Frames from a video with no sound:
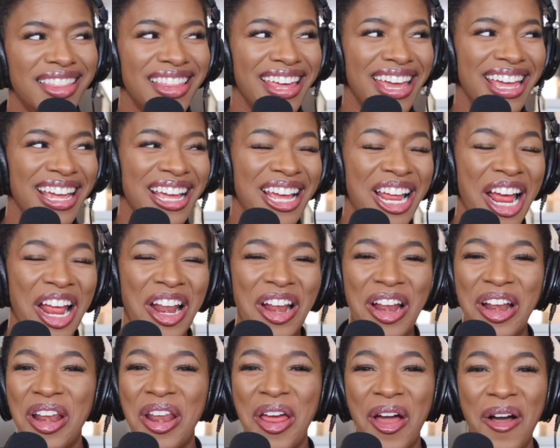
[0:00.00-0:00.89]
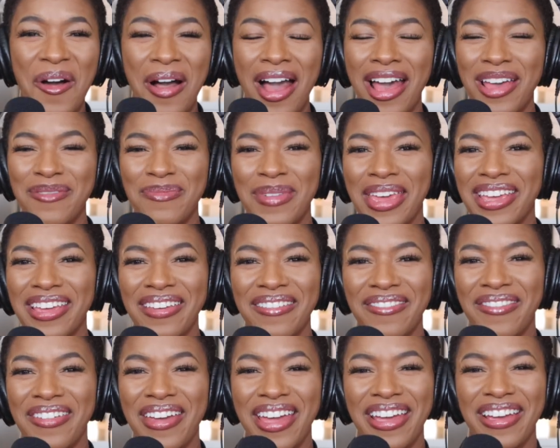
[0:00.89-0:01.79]
Like, no, I
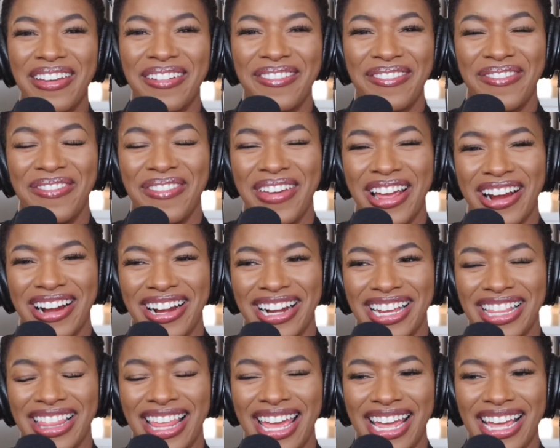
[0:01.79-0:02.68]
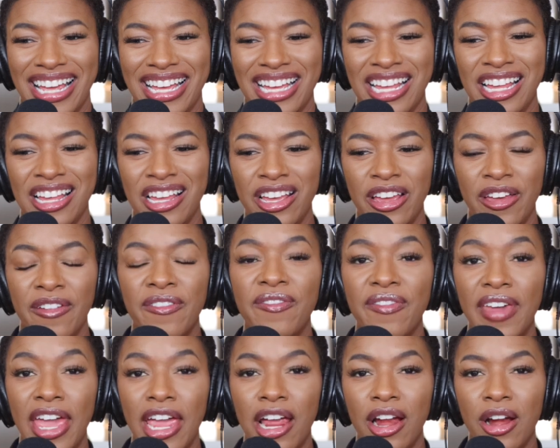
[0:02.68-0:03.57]
make it very like
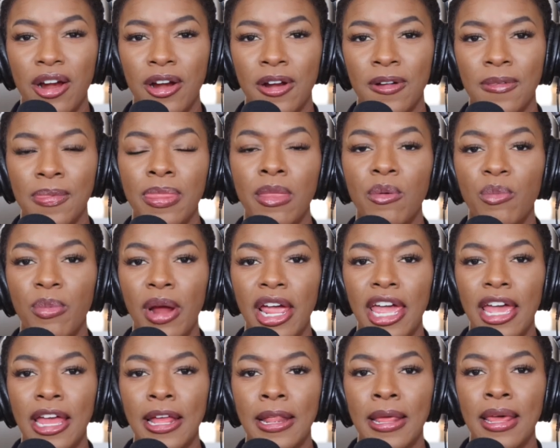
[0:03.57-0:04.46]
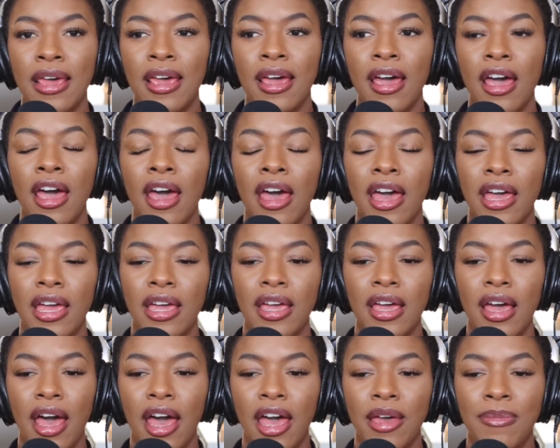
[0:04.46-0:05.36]
fair, right?
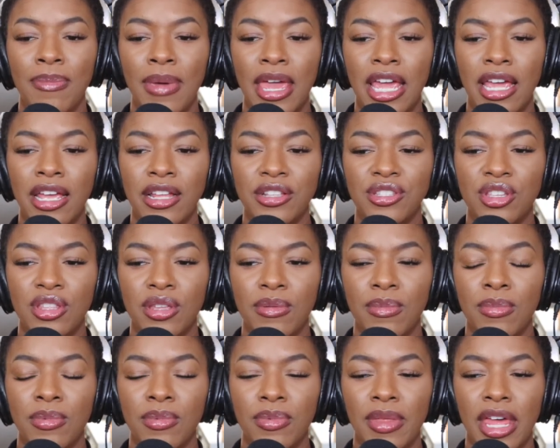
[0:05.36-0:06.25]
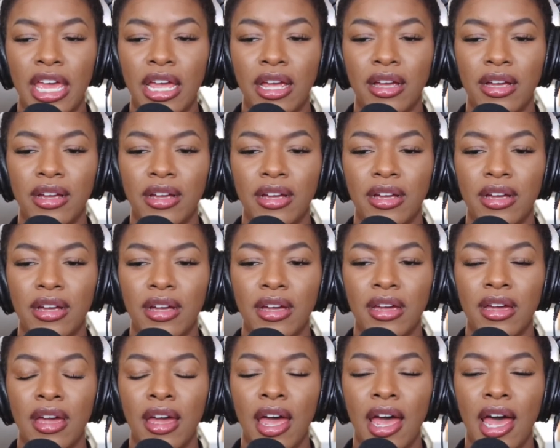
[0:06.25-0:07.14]
I make it to the, like,
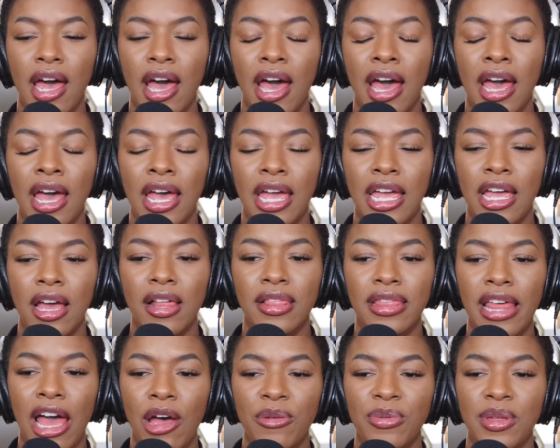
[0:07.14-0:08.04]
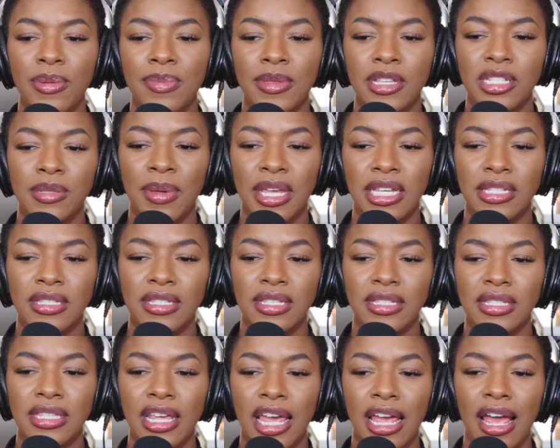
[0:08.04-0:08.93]
I allow them the
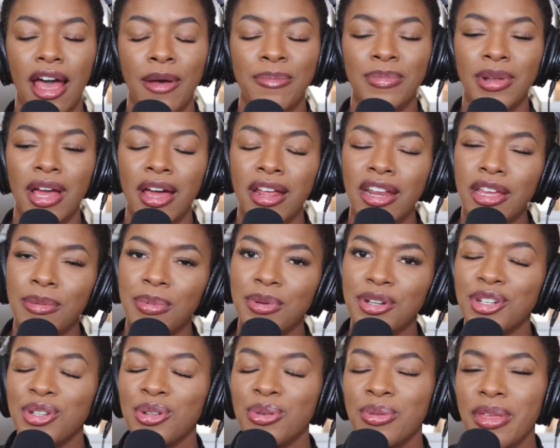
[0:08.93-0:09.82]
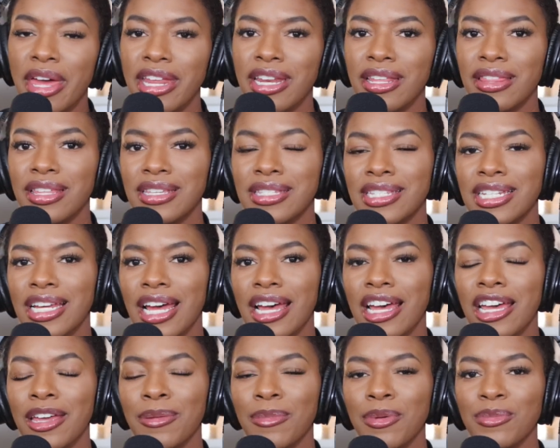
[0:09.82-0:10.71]
space to say, I'm not able to do that at this
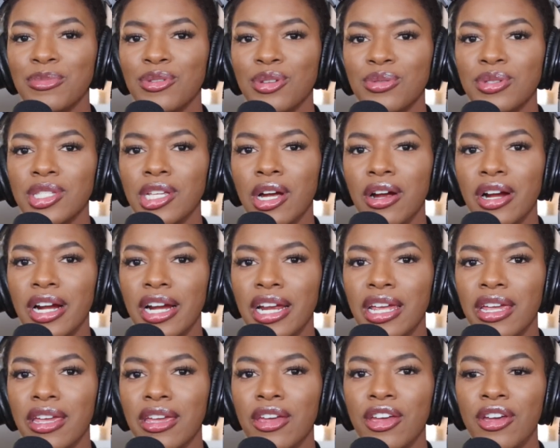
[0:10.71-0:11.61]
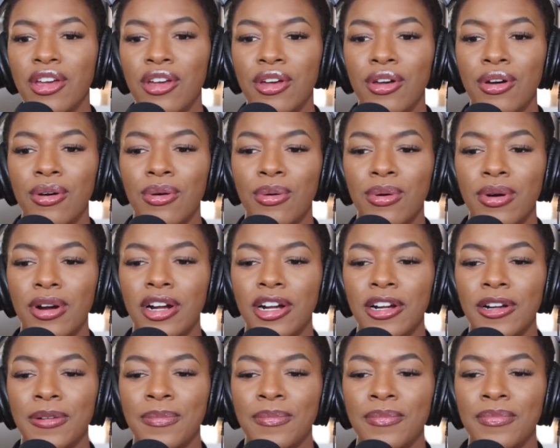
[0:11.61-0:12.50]
time. I'm so sorry.
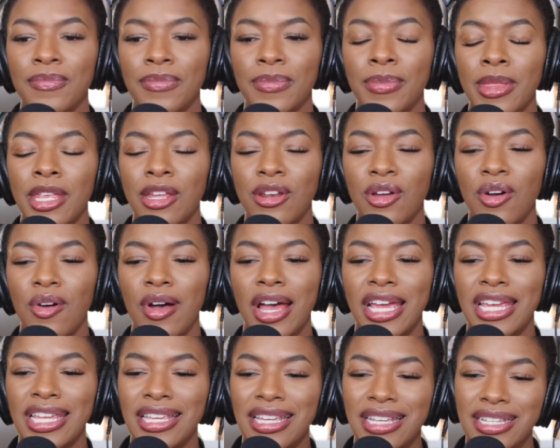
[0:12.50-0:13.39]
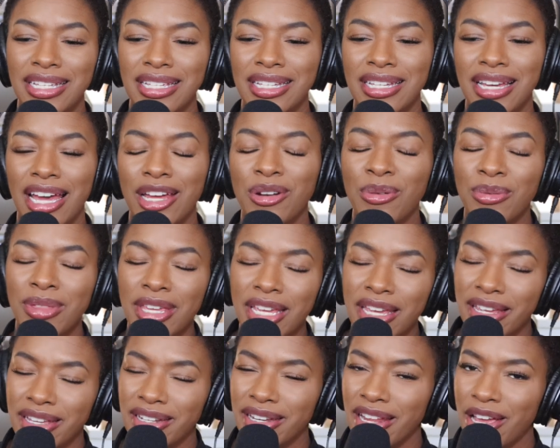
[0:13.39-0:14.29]
Or, you know, I don't
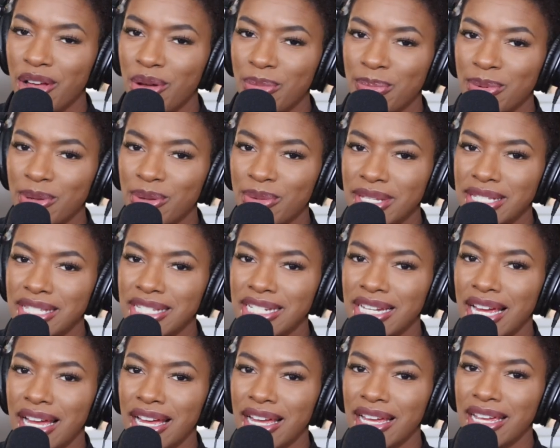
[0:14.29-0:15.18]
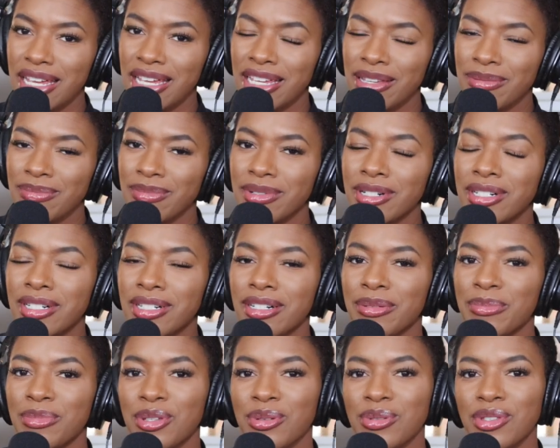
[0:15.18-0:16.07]
think I can help you this time.
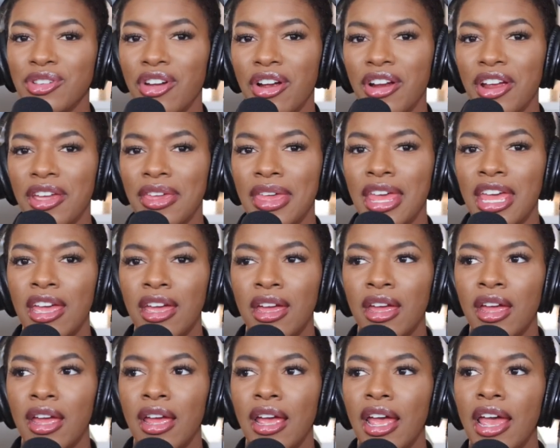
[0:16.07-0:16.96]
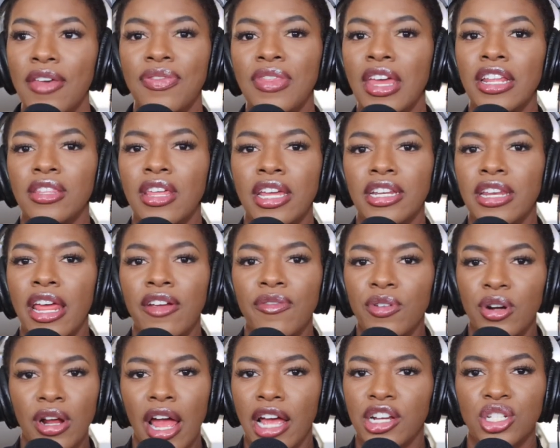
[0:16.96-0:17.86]
Oh, I'm so sorry. And they
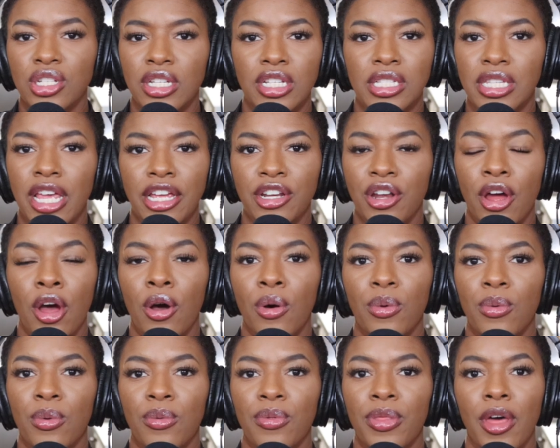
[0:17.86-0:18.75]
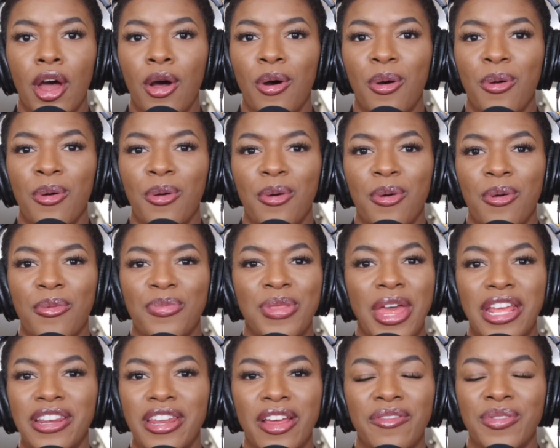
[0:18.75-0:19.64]
never actually say no, though.
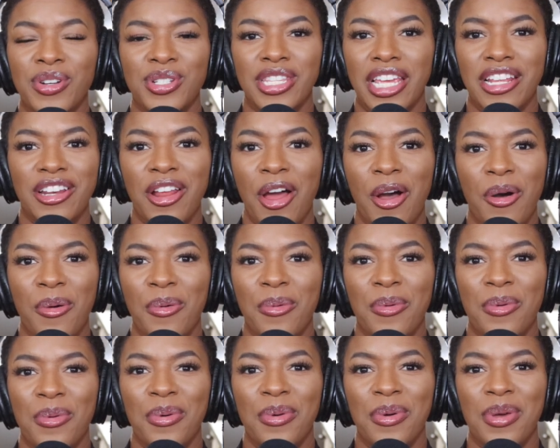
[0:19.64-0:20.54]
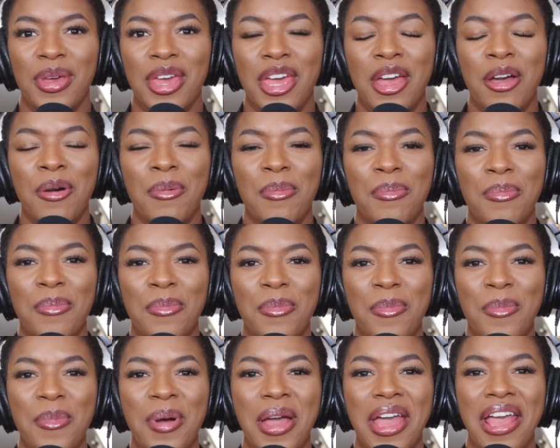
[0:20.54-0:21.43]
They never say no.
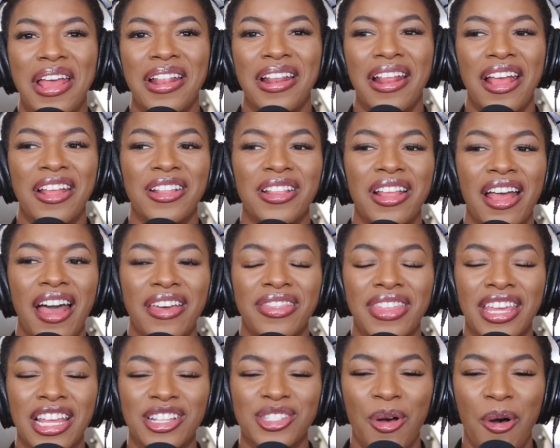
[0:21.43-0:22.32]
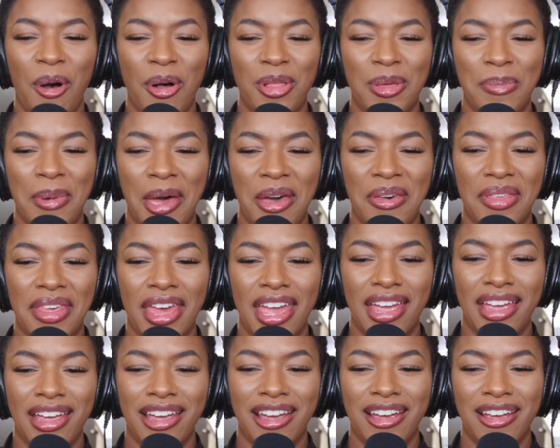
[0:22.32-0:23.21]
And I think it's all about,
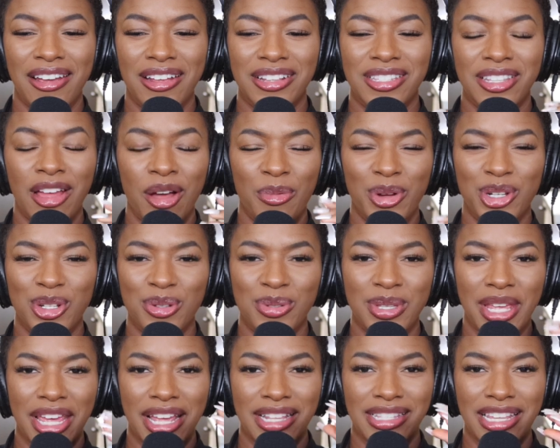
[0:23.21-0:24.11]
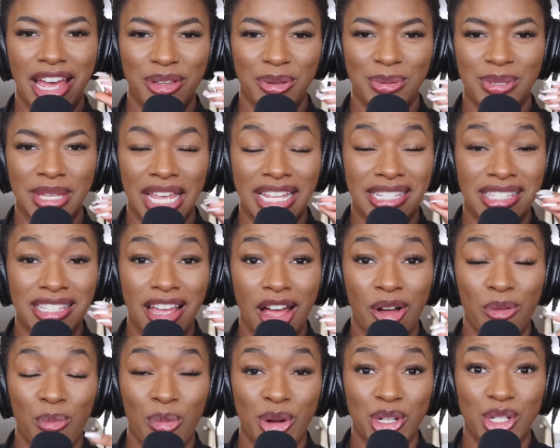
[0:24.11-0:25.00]
like, it's not what you say, it's how you say.
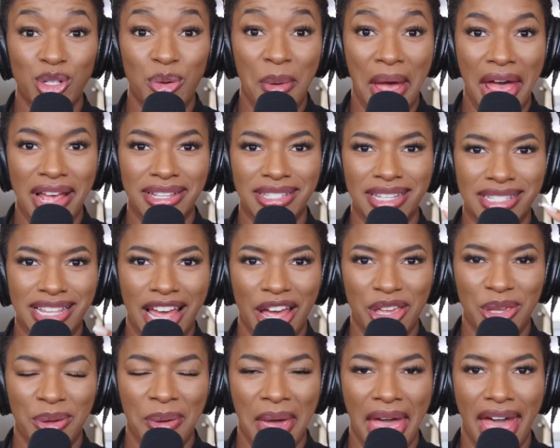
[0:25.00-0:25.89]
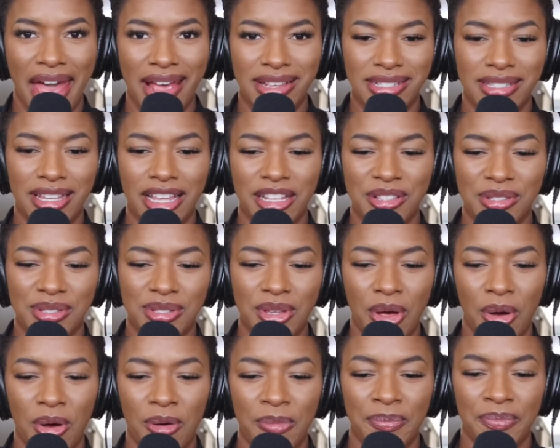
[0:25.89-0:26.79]
It's not what you ask, it's how you ask. And
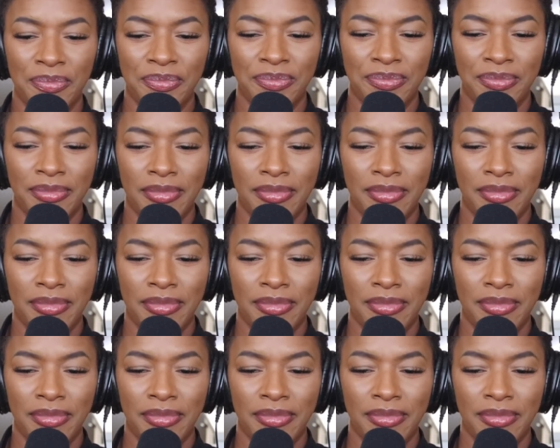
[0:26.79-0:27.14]
so